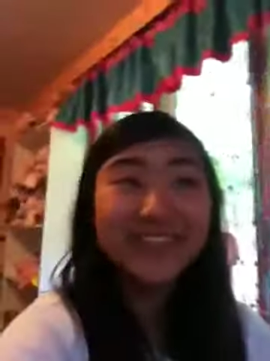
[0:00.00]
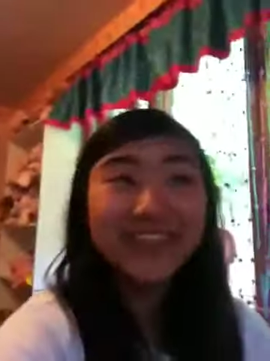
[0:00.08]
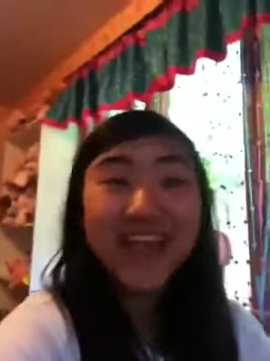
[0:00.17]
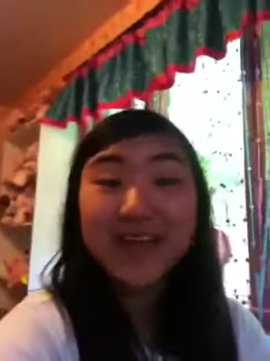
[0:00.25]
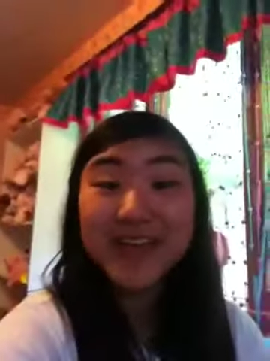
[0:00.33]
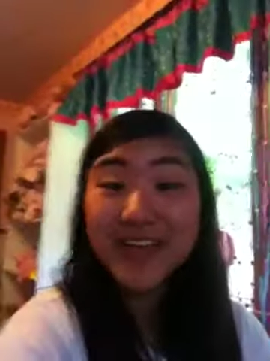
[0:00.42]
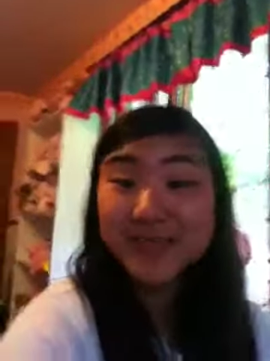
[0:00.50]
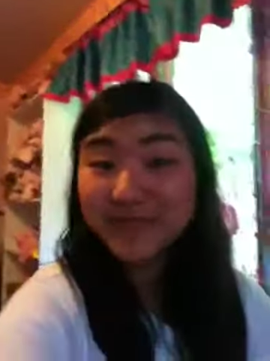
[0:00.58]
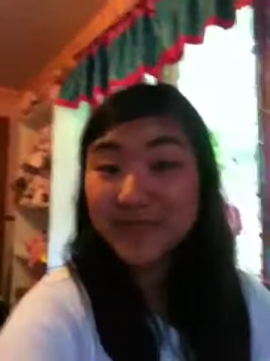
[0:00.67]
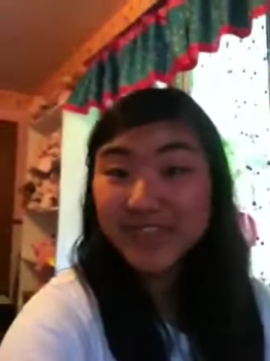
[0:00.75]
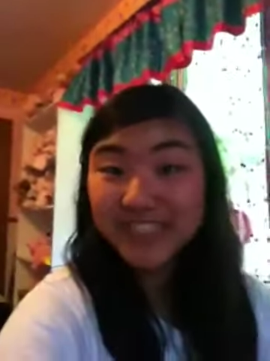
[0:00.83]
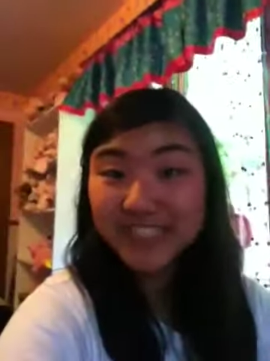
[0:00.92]
so now I am
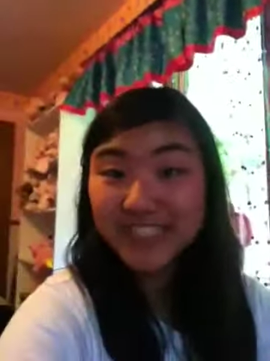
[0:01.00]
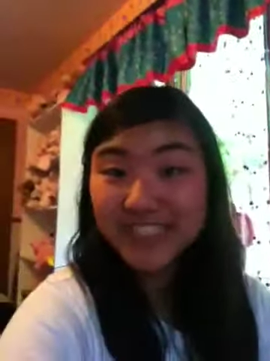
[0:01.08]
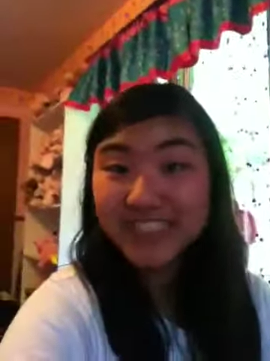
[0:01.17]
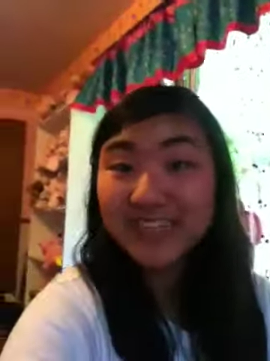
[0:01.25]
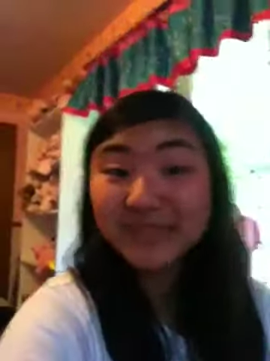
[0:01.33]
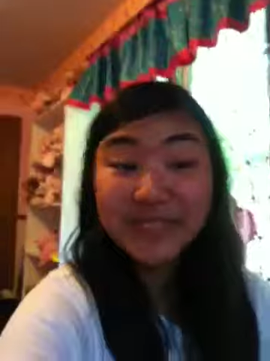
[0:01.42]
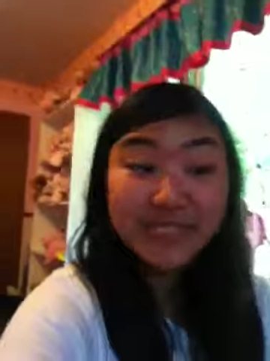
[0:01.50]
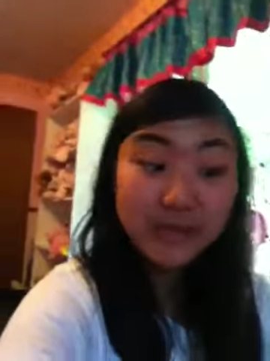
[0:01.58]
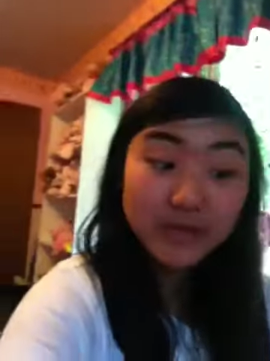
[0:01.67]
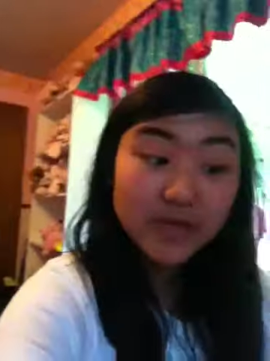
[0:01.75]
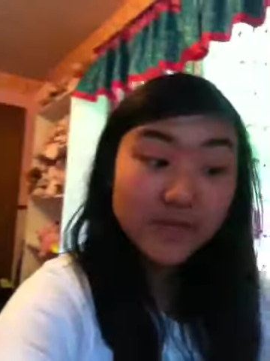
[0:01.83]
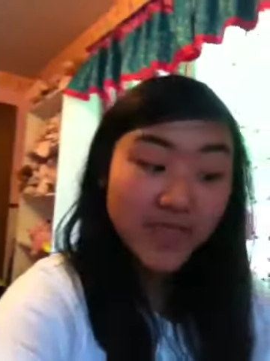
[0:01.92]
officially done with
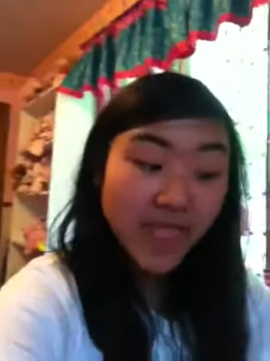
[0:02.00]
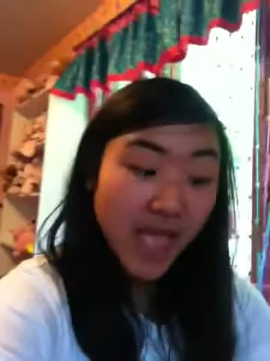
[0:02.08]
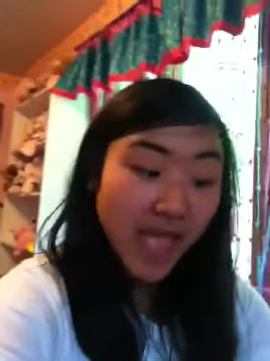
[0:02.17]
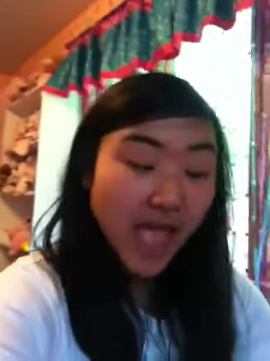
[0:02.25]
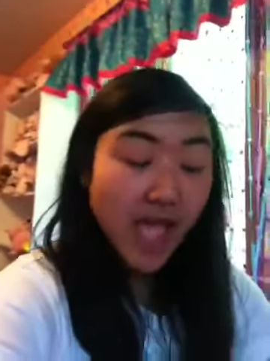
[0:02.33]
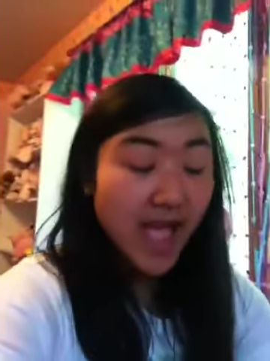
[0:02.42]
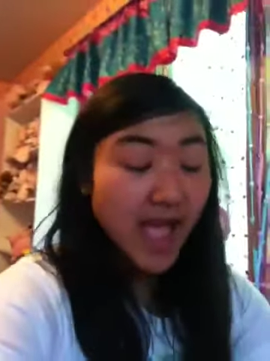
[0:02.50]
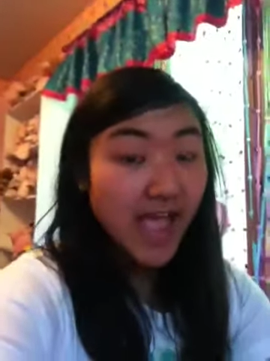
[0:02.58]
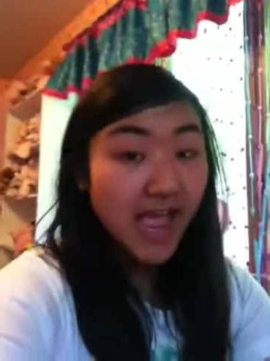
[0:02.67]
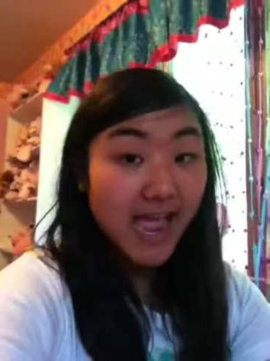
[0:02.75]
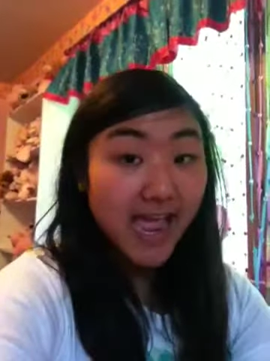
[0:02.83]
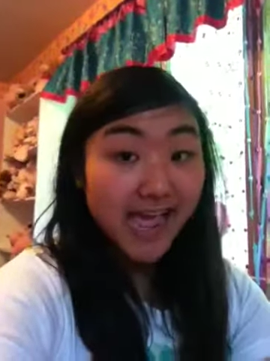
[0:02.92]
school.
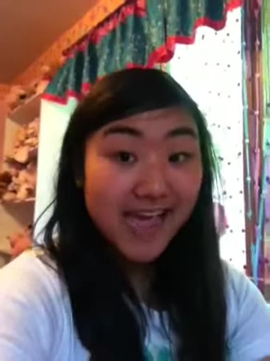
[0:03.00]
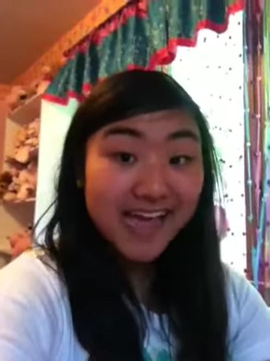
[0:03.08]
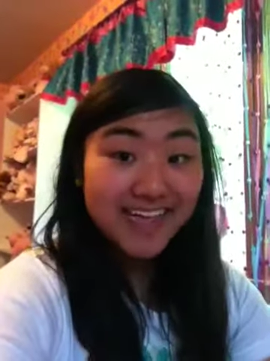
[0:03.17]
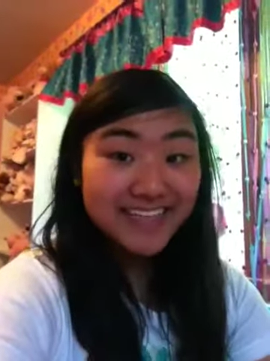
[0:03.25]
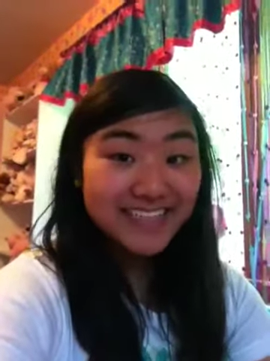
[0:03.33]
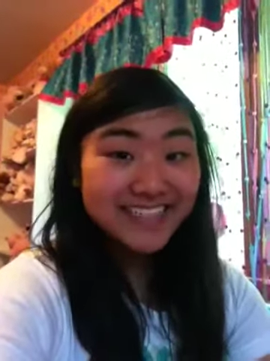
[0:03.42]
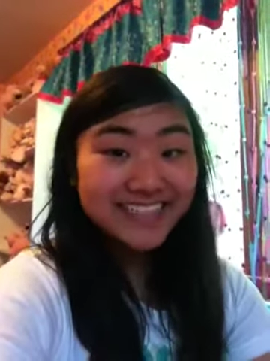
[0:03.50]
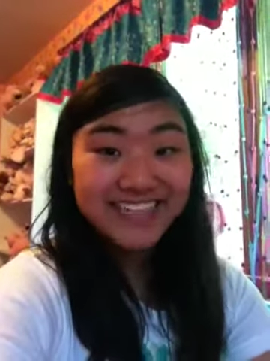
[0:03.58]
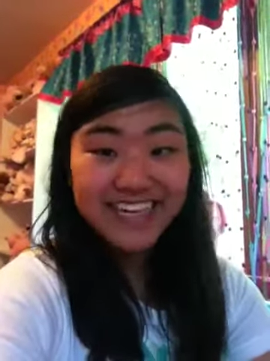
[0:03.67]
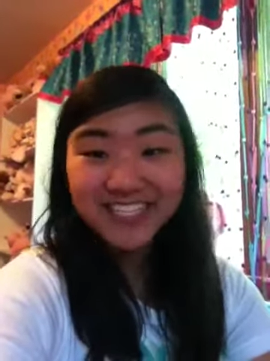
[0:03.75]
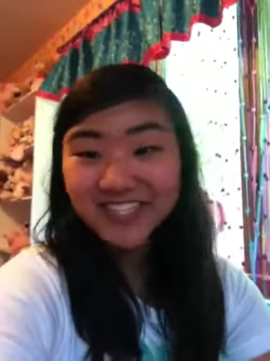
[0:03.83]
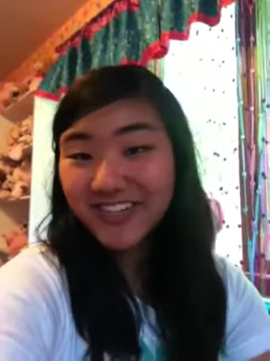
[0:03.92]
And
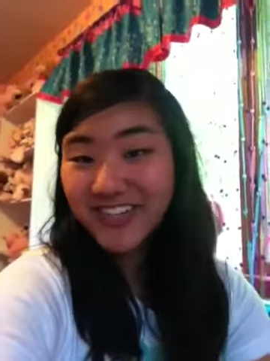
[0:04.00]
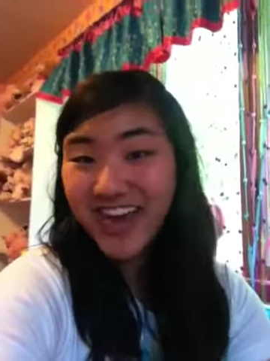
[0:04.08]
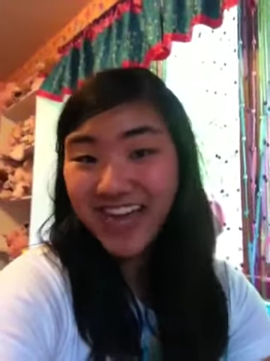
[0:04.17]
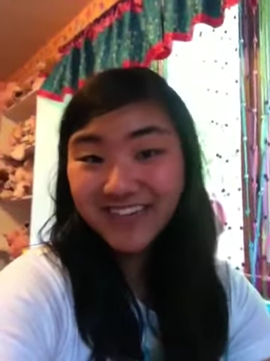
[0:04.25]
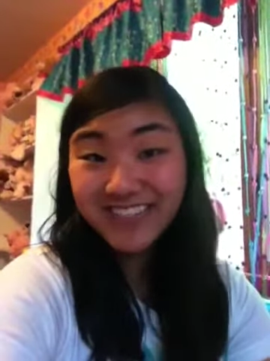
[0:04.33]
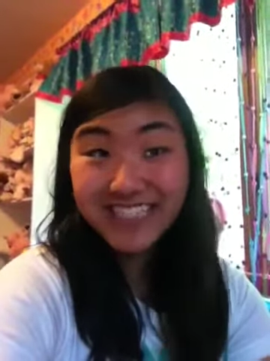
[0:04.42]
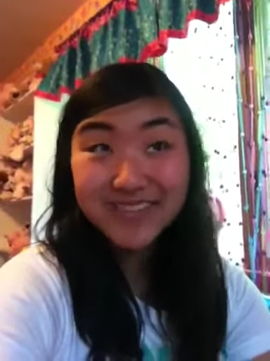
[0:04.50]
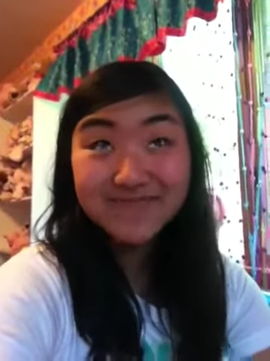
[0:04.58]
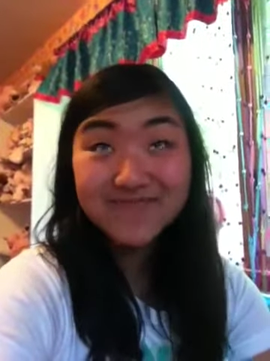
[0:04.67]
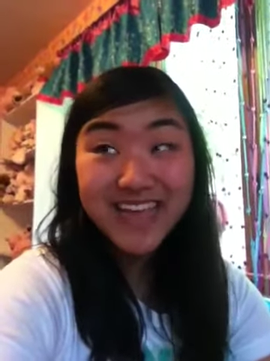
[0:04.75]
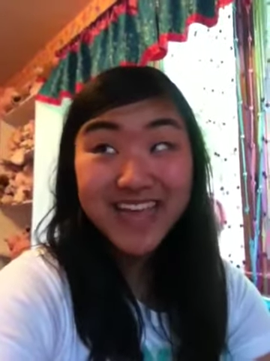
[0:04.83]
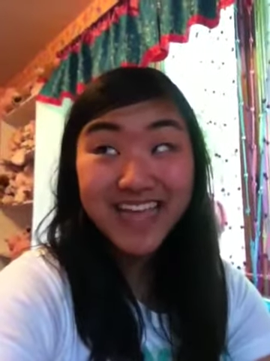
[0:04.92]
guess what arrived in the
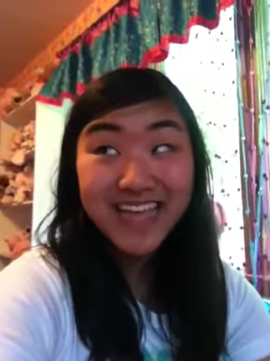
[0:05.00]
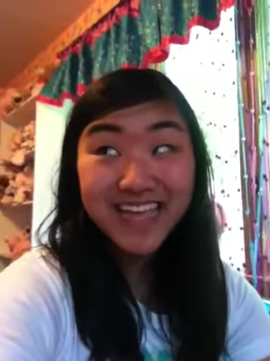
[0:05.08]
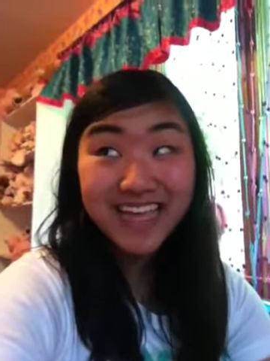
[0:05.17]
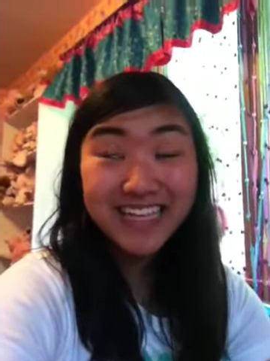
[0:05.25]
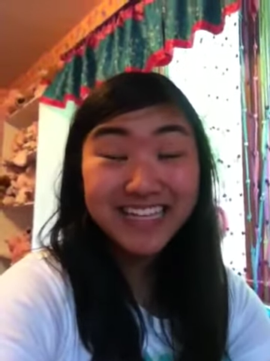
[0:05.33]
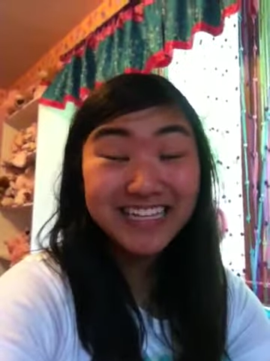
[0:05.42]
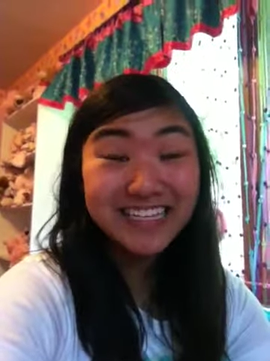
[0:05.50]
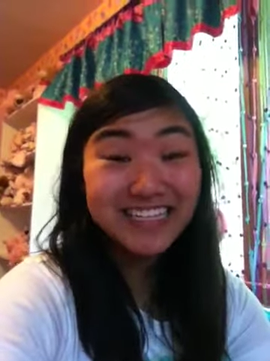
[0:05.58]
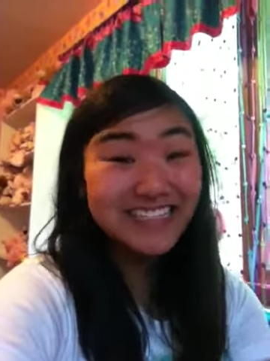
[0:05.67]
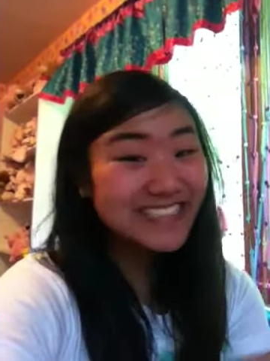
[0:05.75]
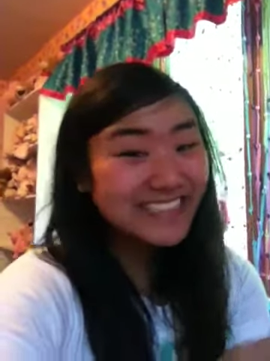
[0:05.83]
mail?